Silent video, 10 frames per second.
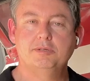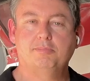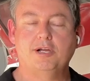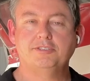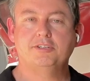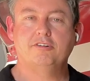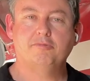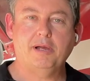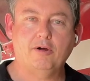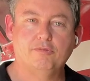president of
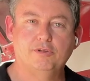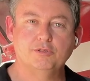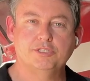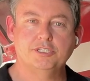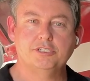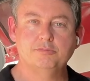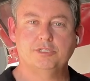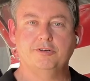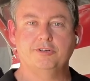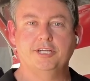Power Flow Systems
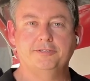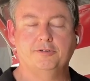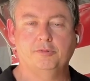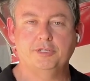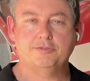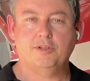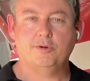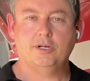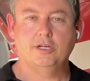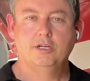here in Daytona Beach,
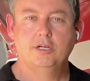Florida,